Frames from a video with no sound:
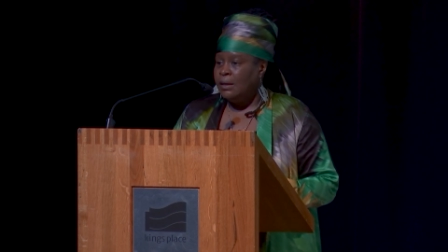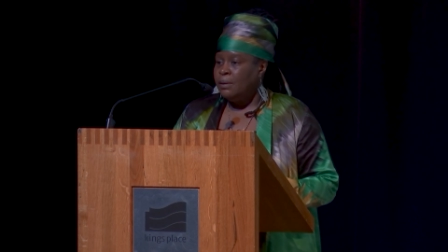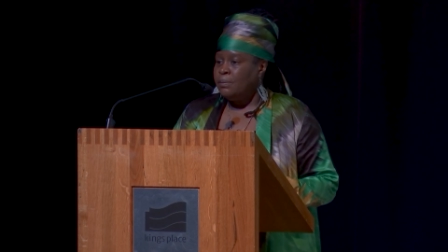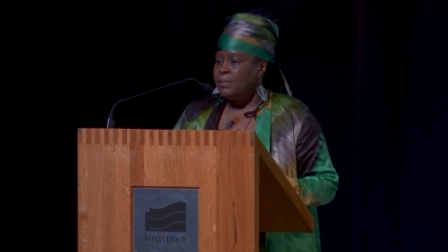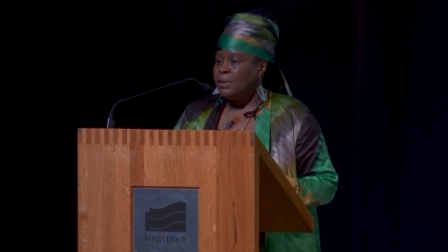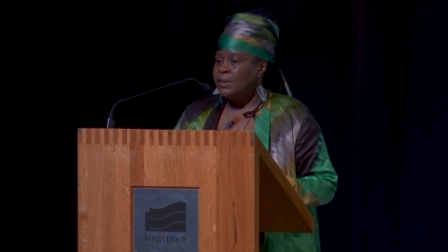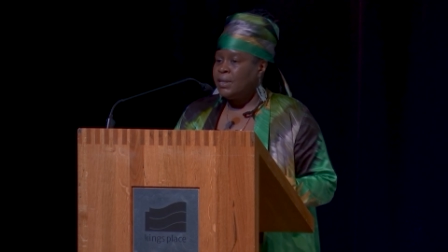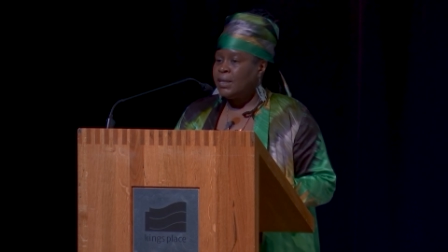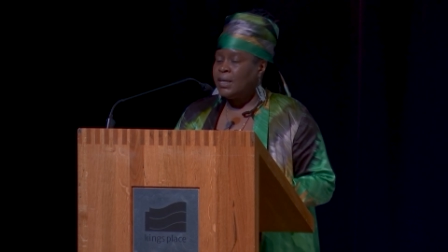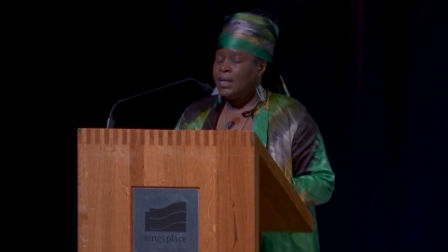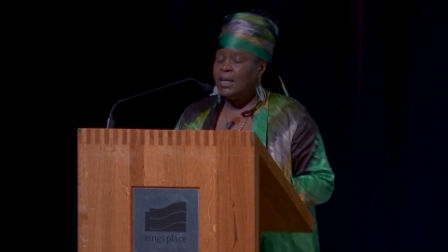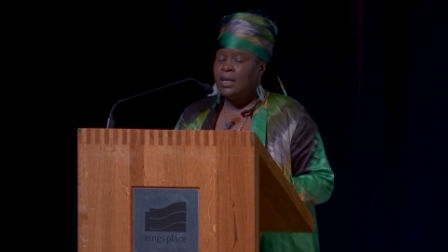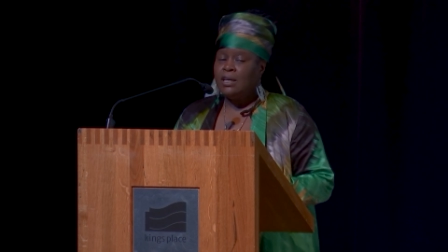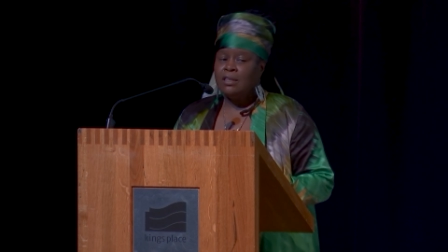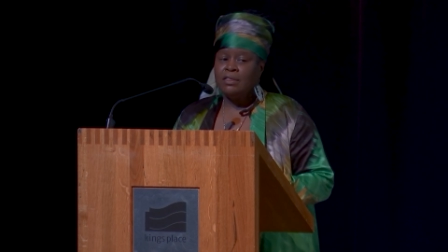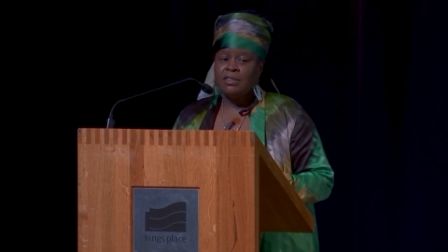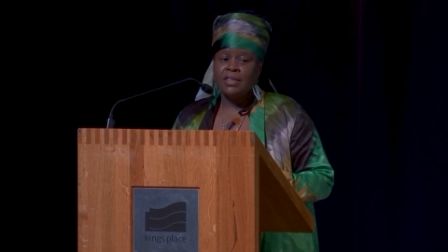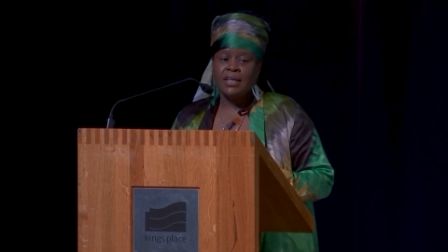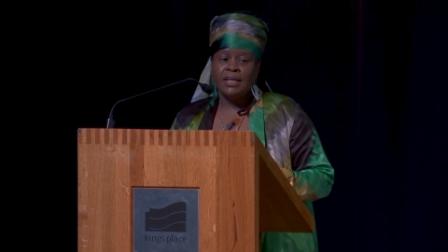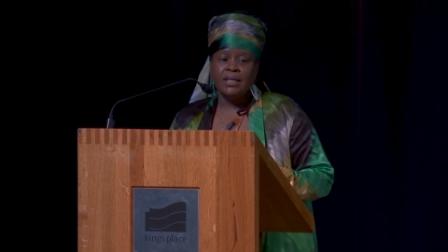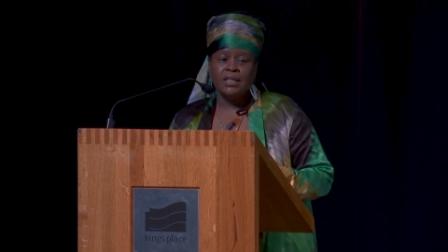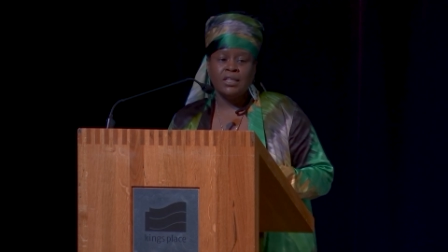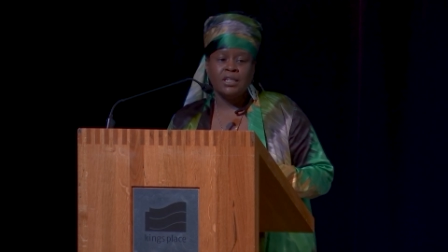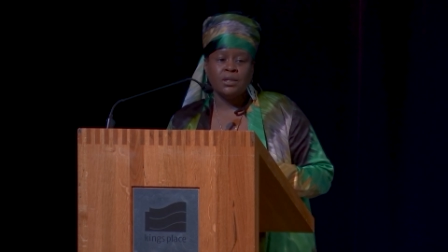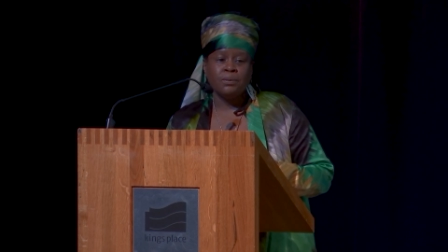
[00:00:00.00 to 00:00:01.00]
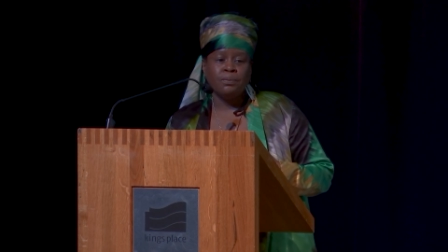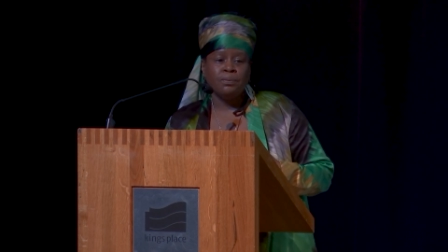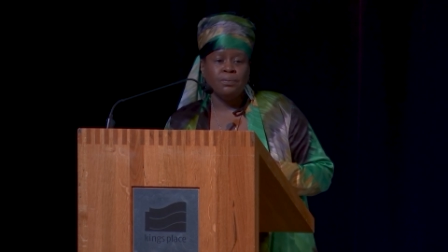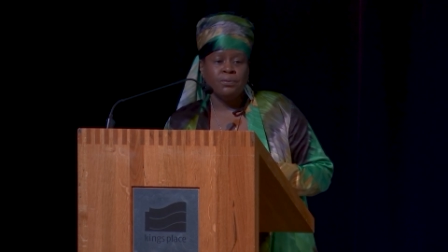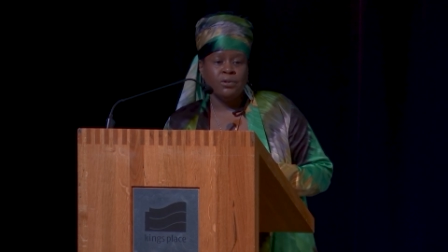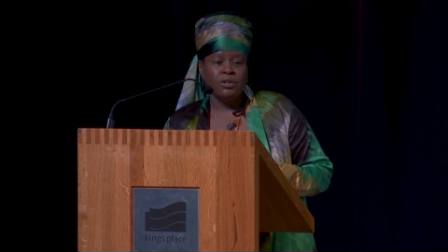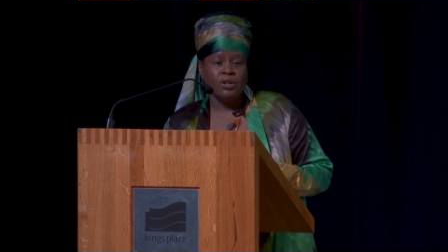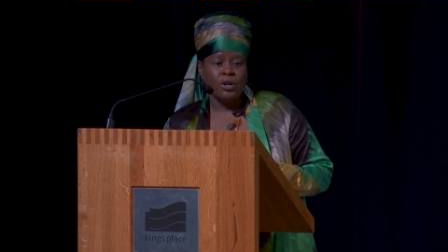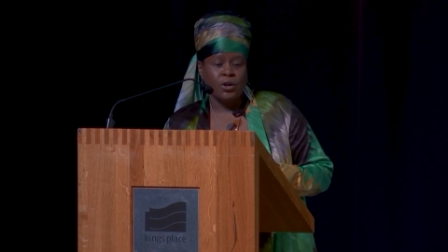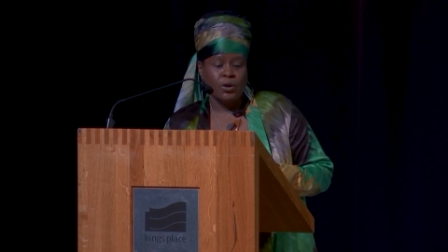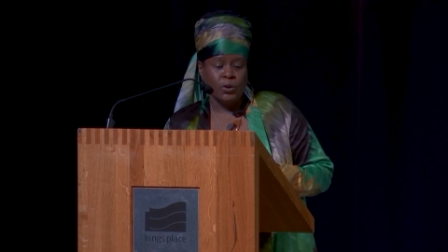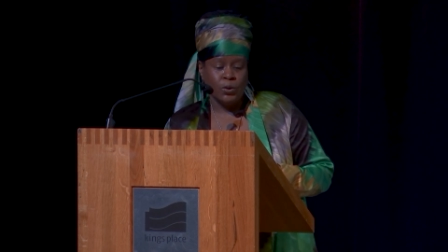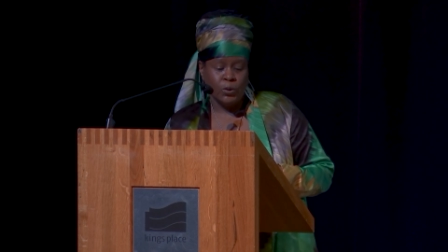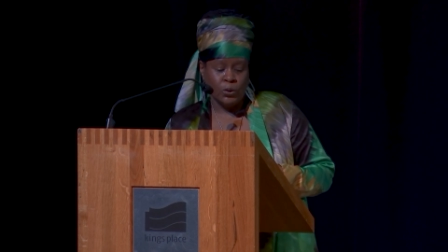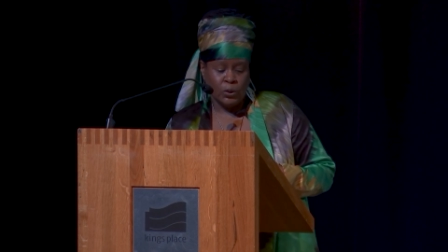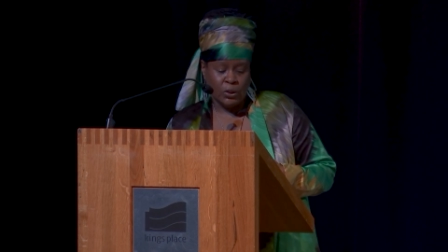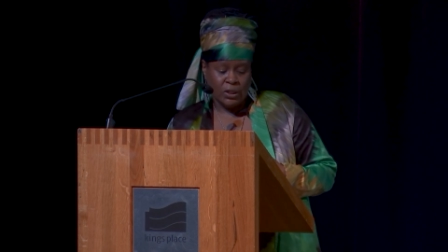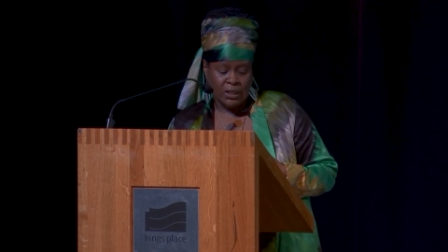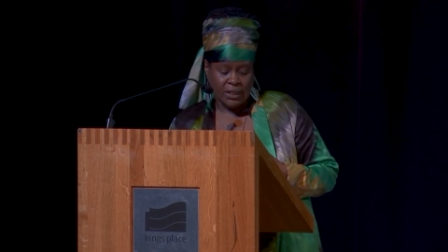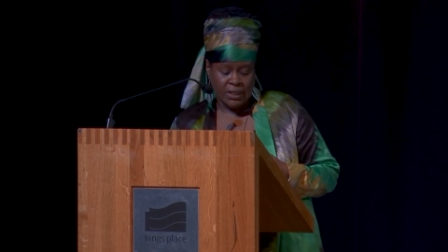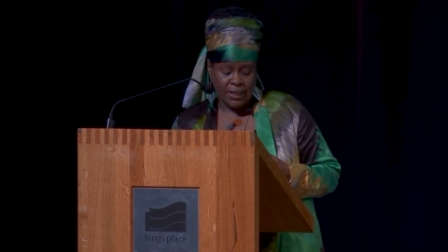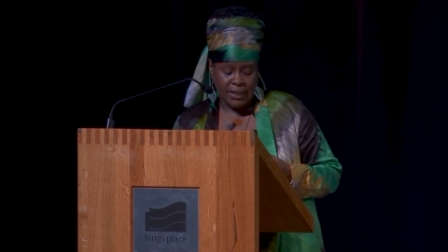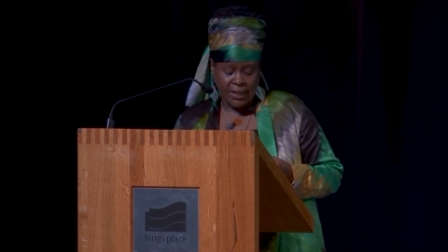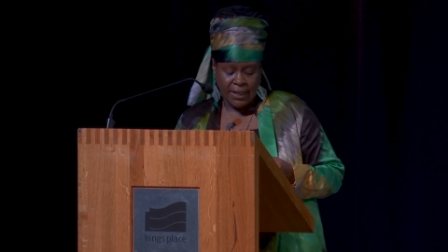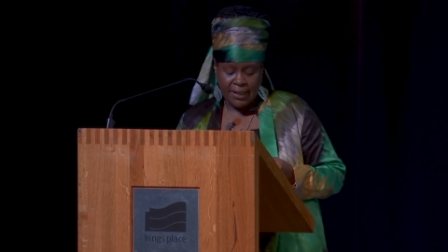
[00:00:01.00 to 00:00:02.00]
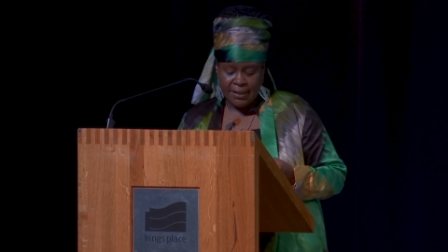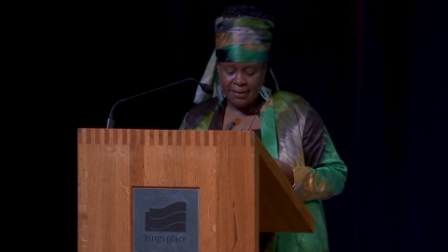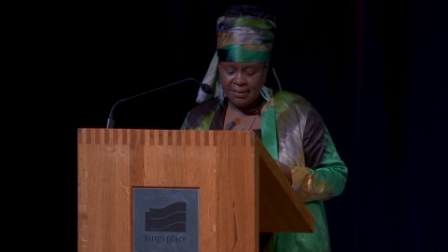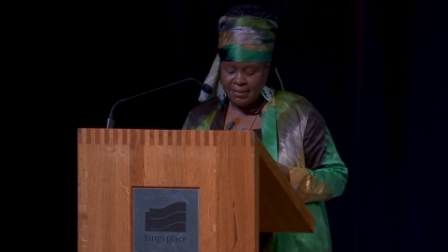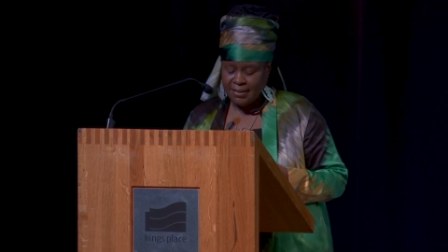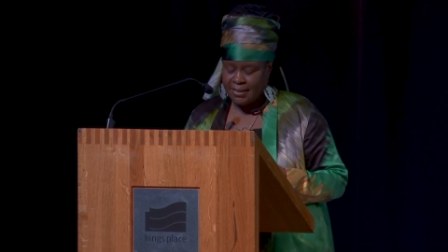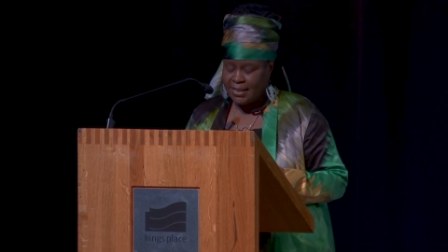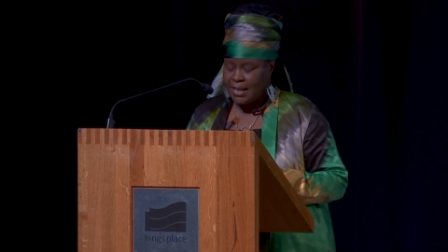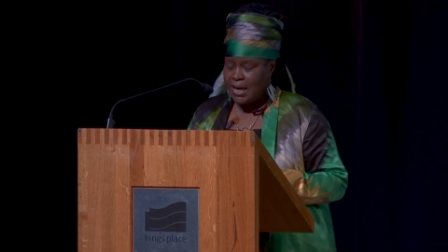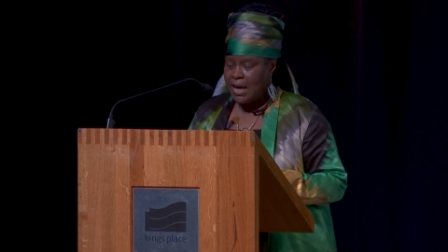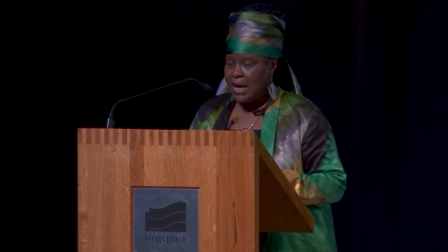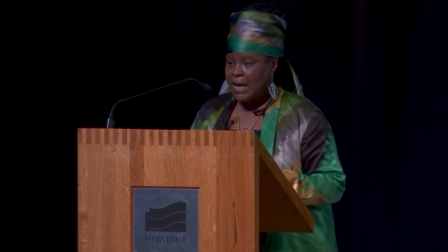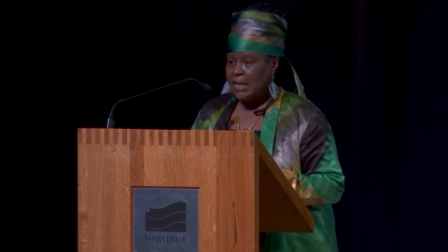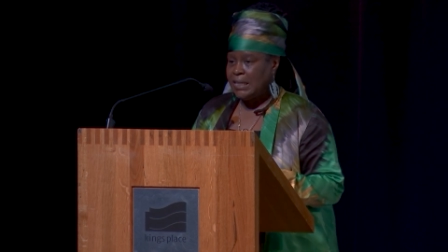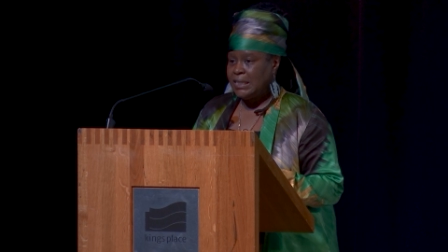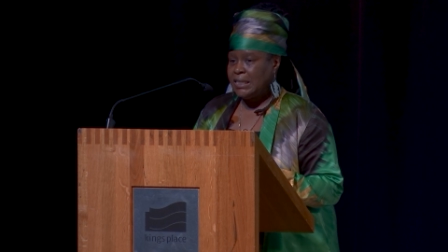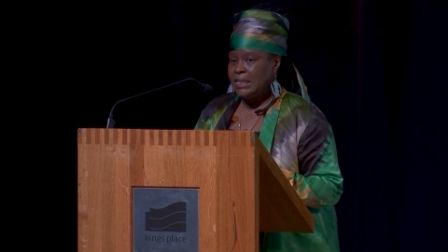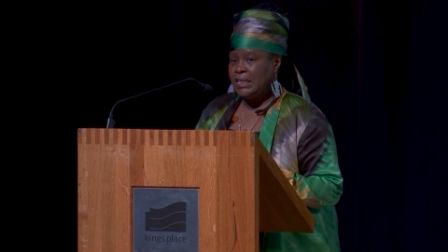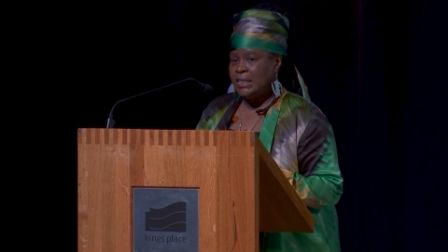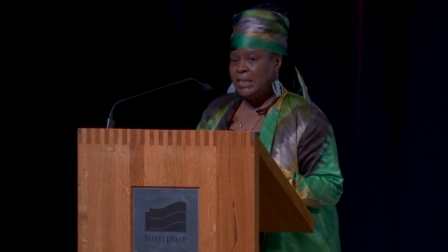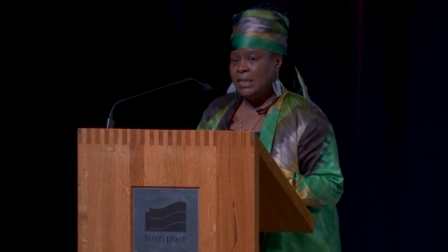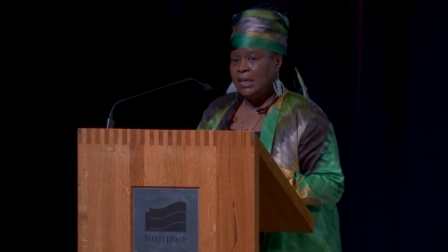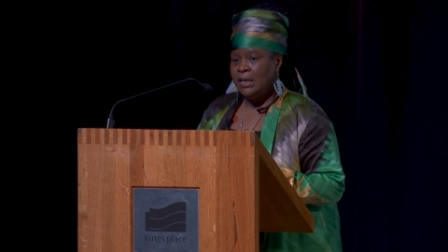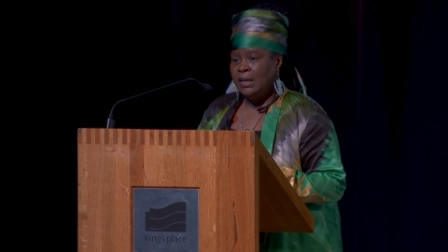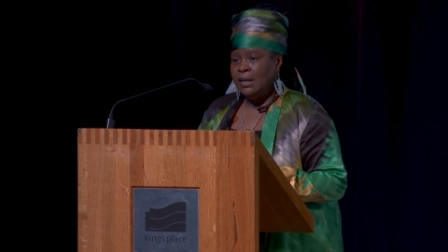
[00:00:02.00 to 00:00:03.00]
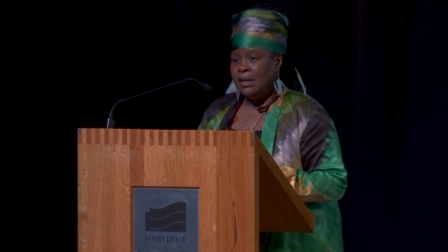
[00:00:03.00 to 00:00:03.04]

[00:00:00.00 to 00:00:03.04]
But the key thing to note is that